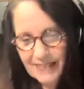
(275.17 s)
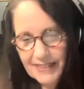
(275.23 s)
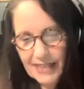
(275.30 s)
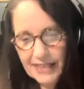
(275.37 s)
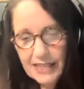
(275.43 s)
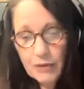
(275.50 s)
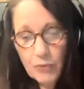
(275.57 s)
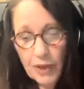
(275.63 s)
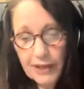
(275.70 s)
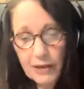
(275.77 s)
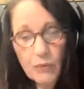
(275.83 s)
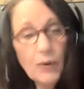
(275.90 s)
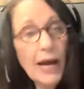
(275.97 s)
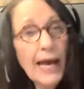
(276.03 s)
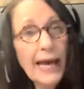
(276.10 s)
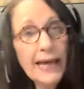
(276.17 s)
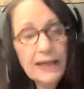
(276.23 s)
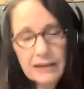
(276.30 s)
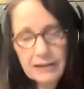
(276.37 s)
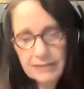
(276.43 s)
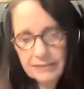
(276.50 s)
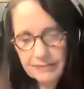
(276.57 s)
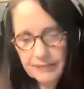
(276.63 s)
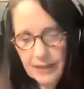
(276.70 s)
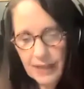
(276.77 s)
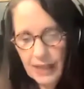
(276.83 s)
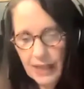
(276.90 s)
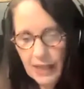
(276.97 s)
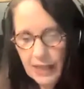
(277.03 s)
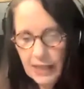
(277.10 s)
Then he went away.
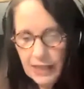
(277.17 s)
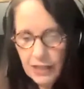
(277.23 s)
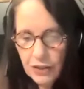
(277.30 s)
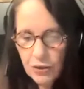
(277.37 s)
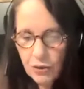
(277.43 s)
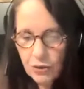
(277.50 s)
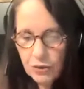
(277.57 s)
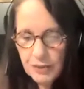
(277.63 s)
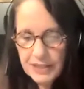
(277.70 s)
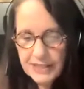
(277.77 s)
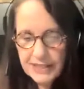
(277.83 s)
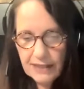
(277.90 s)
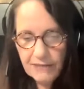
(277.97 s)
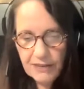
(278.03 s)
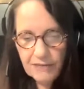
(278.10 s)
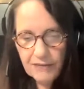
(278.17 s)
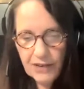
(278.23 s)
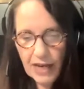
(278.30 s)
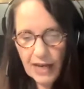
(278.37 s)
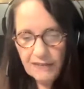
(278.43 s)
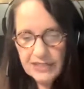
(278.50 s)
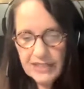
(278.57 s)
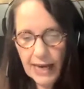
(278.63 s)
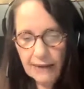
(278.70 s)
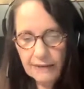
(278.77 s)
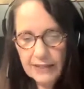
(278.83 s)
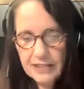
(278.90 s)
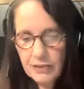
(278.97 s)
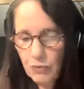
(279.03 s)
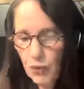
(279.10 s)
He who had received the 5
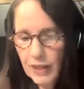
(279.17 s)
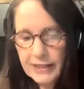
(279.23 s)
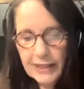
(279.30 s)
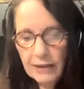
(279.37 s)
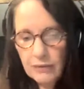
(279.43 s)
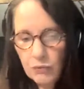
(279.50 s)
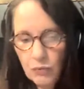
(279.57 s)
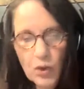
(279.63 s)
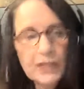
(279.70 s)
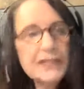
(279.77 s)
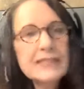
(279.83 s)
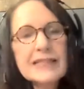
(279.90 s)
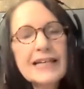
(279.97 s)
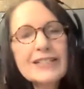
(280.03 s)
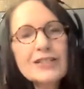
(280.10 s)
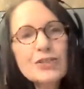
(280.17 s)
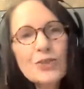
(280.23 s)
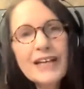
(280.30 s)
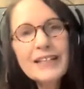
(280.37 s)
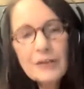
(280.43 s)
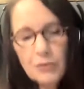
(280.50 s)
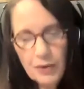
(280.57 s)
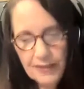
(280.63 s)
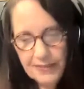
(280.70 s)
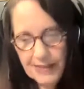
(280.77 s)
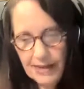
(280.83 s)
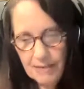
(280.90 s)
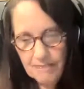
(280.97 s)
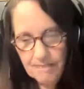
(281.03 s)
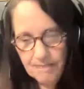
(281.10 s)
talents went at once and traded with
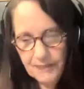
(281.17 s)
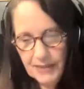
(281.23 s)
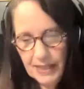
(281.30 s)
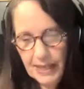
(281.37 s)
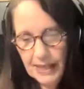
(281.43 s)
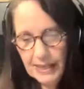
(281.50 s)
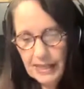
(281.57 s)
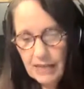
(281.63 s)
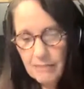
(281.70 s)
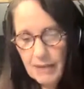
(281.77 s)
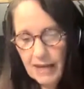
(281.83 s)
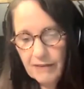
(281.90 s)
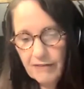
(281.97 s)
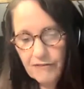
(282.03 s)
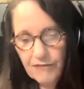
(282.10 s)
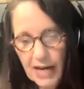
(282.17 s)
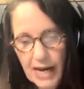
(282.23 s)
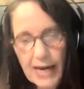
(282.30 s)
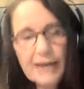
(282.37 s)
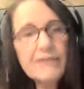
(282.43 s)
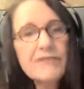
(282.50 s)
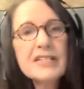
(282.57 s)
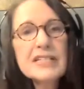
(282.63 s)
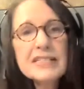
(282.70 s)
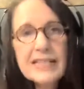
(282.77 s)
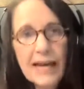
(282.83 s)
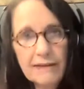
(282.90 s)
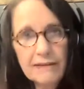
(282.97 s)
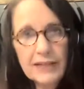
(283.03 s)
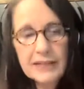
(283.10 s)
them, and he made 5
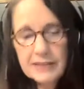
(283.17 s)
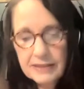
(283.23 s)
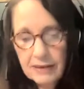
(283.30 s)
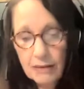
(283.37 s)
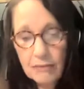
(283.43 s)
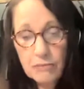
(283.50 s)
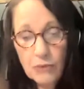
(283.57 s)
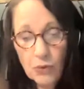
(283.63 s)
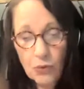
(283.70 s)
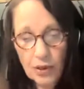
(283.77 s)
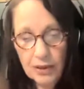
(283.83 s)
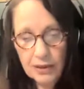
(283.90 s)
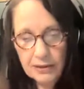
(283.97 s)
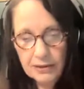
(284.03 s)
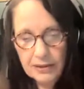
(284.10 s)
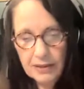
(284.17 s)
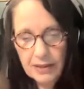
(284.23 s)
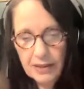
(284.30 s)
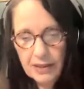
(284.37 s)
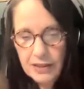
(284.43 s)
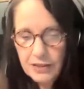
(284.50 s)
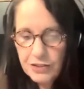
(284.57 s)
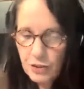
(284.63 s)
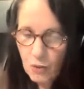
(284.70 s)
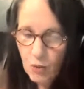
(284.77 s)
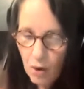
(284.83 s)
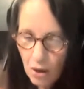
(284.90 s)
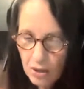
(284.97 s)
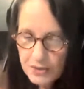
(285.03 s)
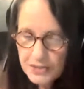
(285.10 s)
talents more. So
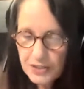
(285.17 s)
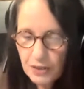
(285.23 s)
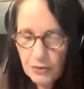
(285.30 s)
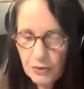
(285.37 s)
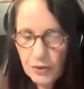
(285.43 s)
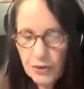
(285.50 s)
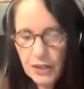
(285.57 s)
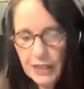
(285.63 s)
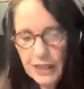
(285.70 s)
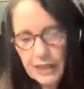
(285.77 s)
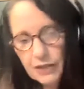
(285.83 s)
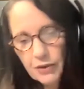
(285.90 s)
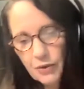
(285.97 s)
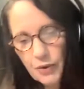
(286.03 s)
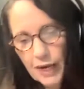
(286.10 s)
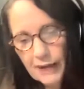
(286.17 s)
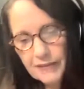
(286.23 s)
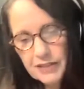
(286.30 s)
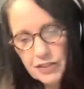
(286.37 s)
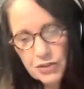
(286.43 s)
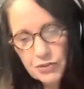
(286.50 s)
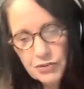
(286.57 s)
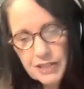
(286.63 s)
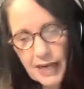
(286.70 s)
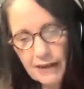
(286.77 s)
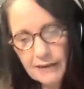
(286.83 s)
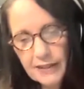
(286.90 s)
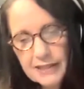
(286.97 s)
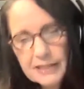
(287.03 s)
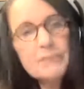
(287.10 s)
also he who had the 2
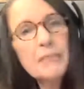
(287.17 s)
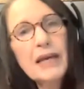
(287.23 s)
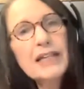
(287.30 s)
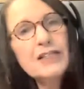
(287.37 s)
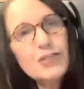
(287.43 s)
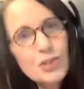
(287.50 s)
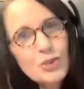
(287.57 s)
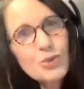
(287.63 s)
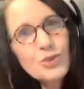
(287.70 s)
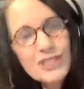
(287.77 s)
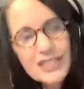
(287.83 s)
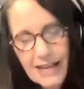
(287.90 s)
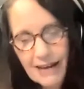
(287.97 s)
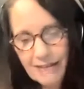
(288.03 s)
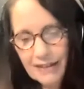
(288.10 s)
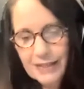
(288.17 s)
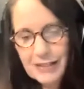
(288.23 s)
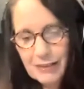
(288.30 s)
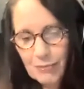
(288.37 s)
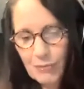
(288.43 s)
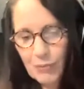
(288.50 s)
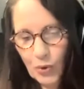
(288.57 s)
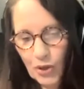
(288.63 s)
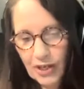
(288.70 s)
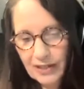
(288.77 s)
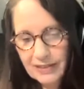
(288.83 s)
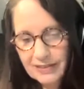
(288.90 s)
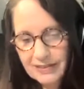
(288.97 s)
talents made 2 talents more.